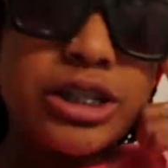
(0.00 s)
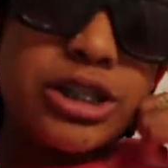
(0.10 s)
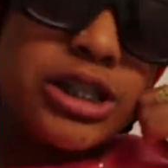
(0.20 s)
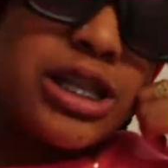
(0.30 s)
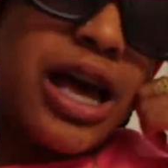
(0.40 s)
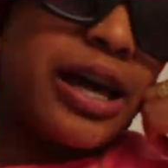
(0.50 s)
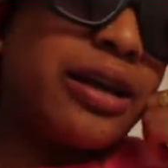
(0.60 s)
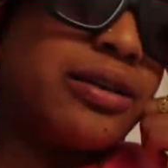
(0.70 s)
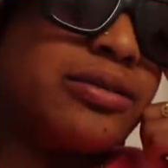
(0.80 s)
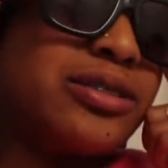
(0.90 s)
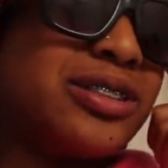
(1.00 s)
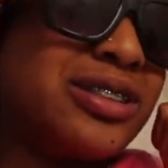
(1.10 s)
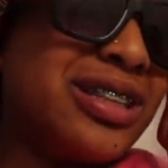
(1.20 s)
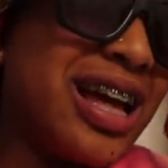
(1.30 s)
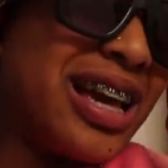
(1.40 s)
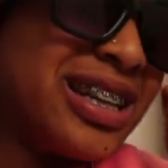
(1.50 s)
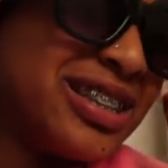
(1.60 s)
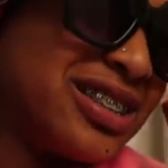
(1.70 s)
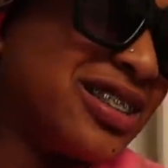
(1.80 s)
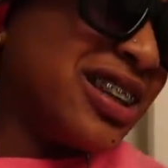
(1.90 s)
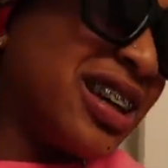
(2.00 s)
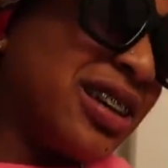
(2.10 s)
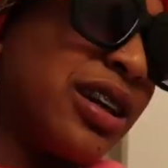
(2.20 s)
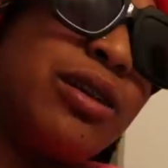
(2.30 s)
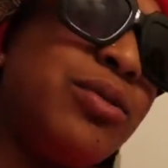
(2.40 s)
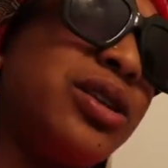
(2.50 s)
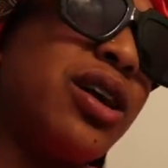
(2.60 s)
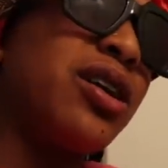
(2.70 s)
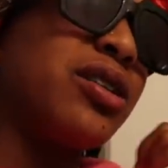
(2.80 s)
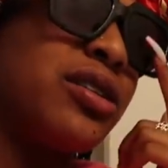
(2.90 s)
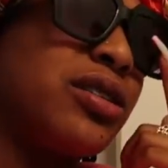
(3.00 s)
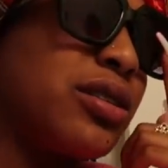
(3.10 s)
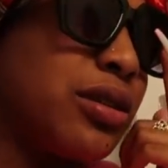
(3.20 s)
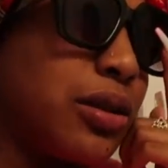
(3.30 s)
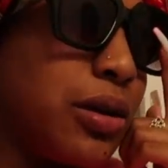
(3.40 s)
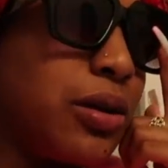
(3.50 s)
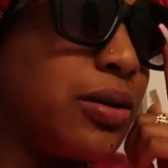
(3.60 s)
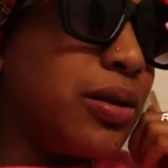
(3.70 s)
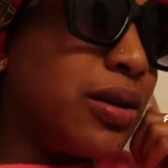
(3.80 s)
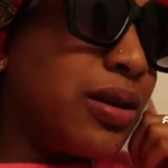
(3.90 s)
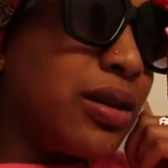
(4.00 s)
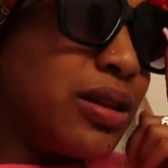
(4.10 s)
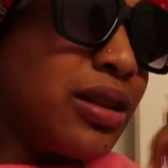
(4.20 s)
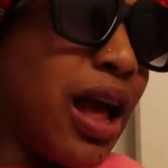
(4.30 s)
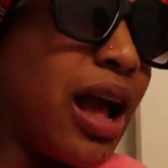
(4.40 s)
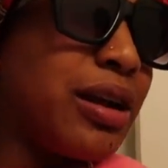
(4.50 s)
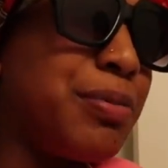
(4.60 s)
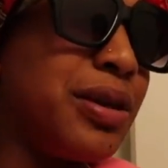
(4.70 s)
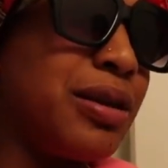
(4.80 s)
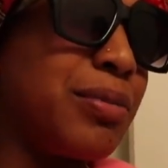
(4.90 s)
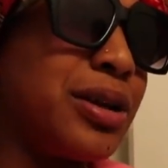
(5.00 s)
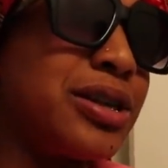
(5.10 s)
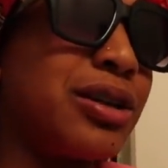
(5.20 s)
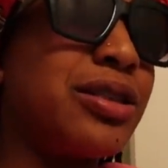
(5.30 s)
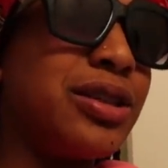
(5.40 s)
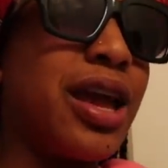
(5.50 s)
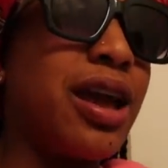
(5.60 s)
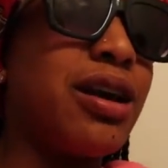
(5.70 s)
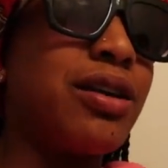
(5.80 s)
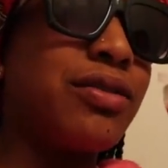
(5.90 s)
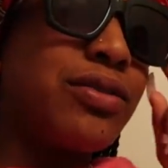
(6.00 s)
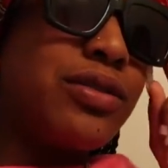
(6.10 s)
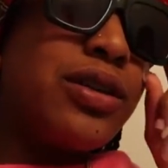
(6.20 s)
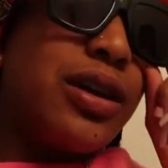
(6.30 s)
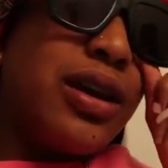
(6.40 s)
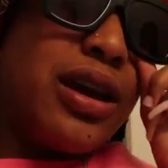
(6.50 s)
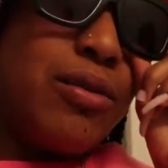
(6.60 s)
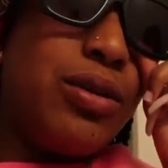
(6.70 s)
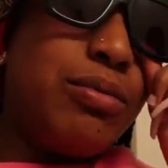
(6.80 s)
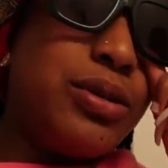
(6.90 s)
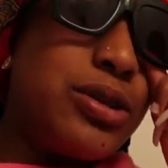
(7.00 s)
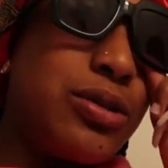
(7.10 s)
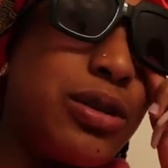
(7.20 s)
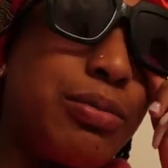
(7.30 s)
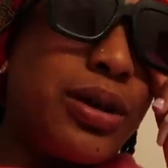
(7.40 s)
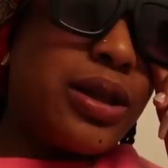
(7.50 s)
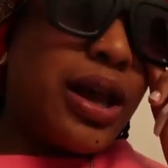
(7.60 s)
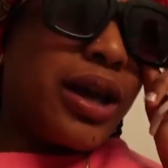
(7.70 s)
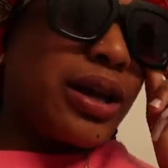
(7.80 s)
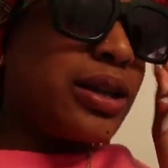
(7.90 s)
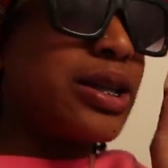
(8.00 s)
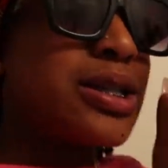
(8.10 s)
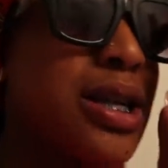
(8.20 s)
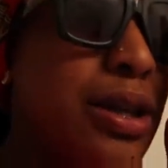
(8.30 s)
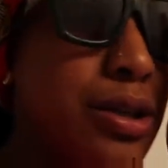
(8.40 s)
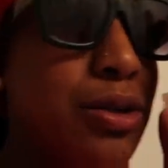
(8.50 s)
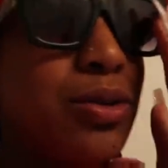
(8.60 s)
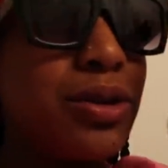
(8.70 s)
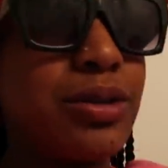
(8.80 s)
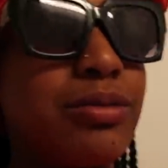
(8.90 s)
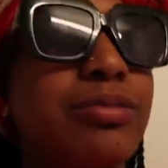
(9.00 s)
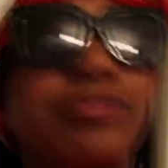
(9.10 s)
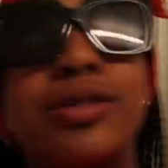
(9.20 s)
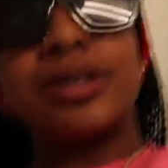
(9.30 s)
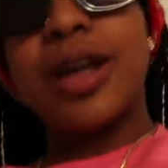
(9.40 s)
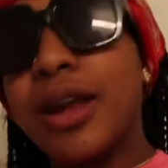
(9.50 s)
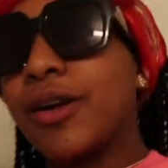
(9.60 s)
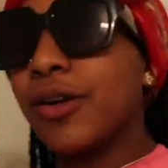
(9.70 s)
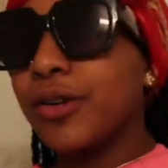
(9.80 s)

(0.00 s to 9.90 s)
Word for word: and she's like, like it wouldn't hurt. Like, I could put it in ponytail the day of. It wouldn't be sore, but like this kind of sore. It kind of